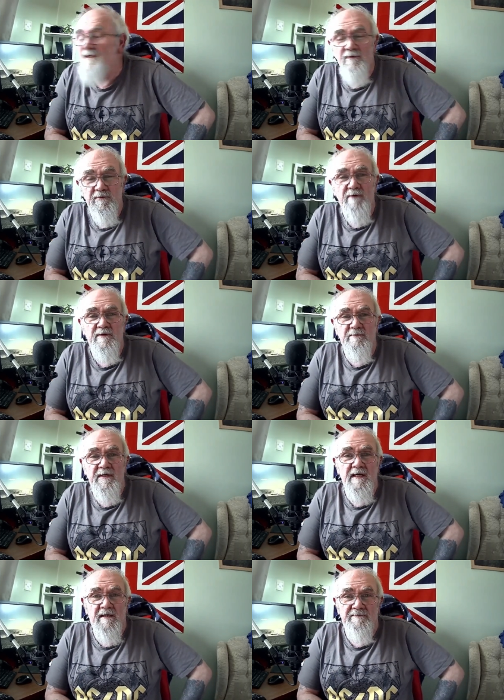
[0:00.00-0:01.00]
will probably
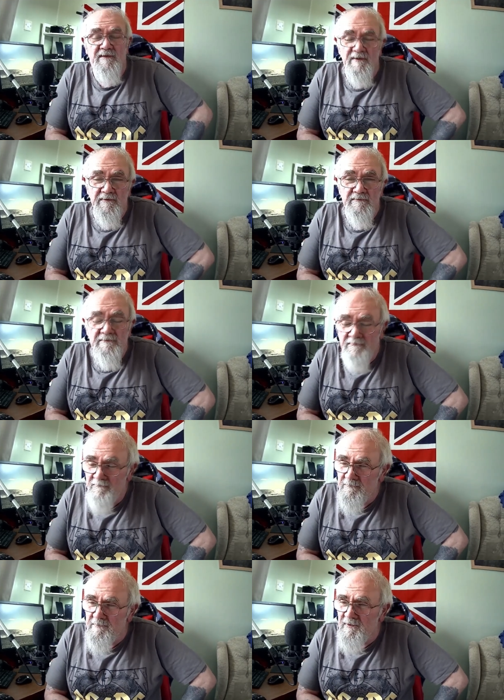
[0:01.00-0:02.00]
be afternoon
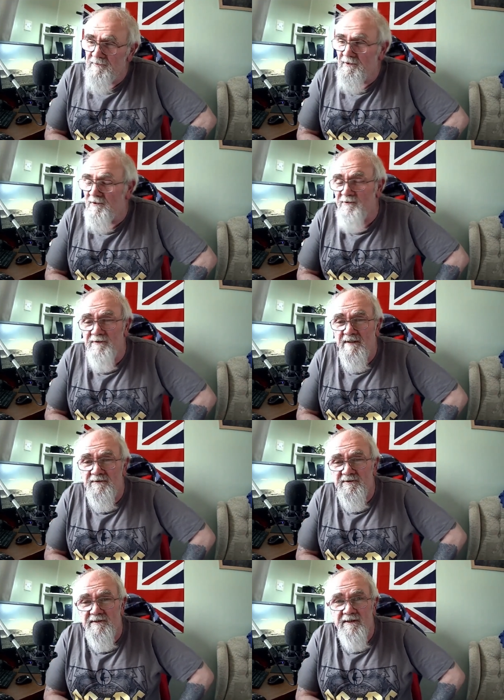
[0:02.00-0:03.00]
by the time you get
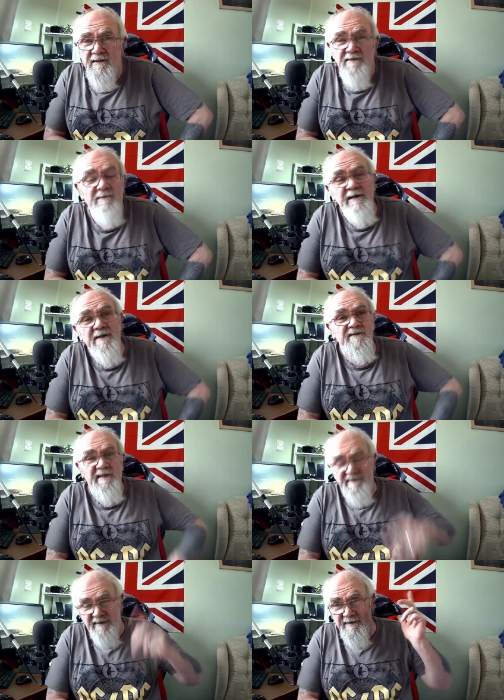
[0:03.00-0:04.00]
to see this, being as
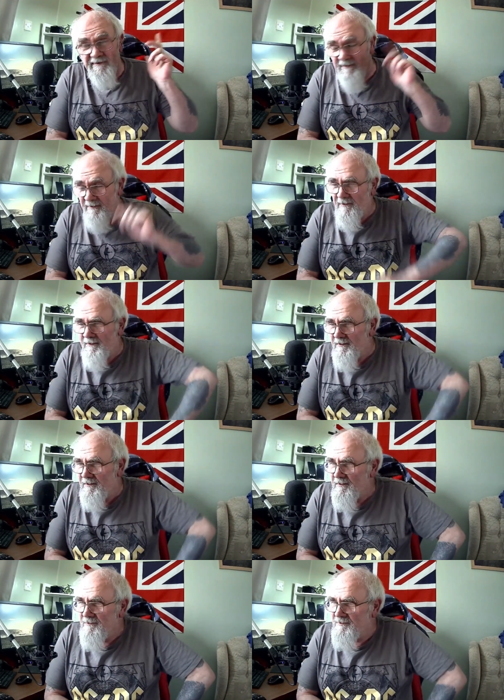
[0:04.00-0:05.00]
this is
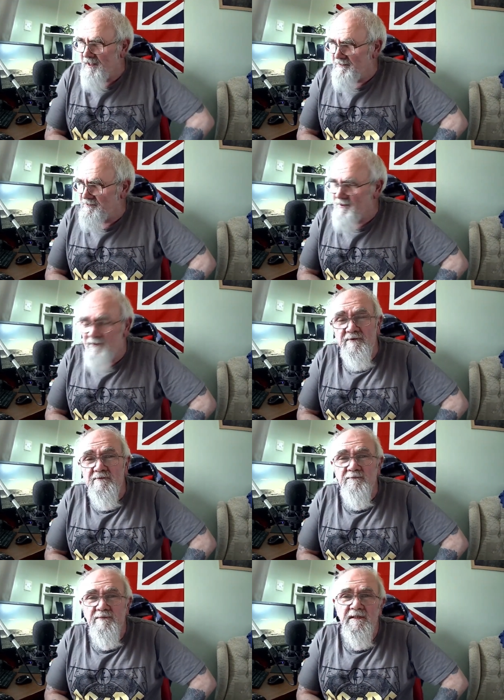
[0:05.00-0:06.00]
take two
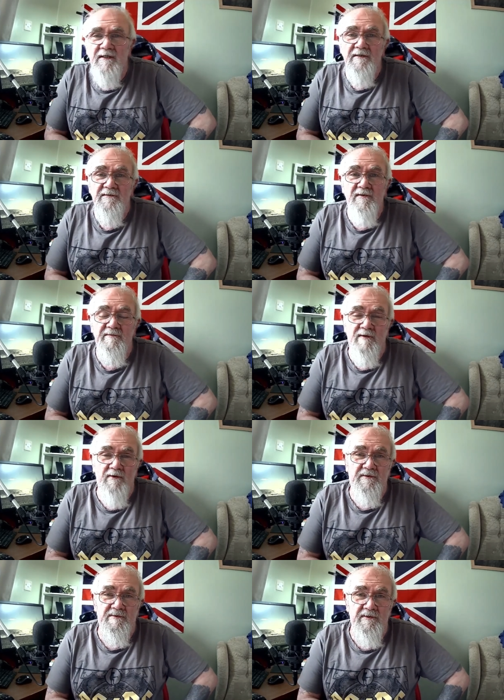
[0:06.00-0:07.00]
because I
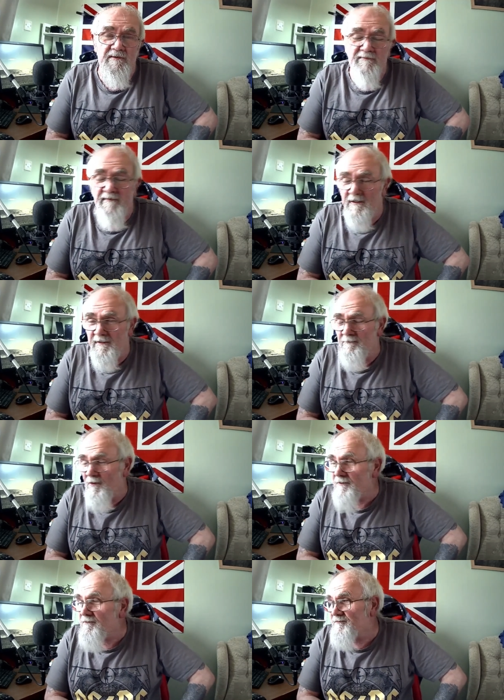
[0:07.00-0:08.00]
forgot to turn the fucking
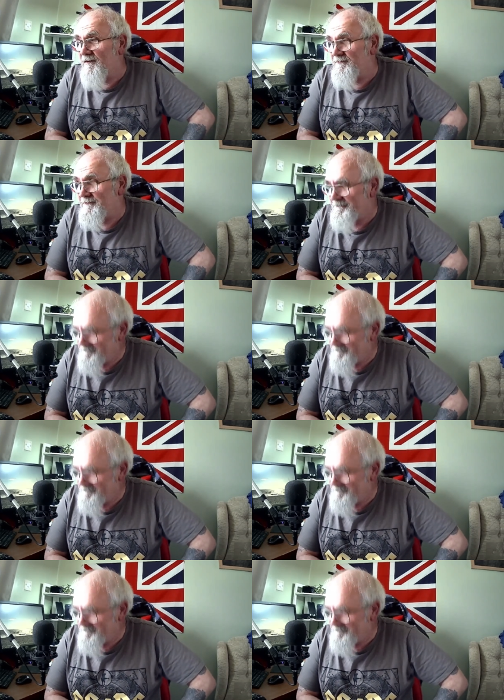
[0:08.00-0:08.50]
microphone on.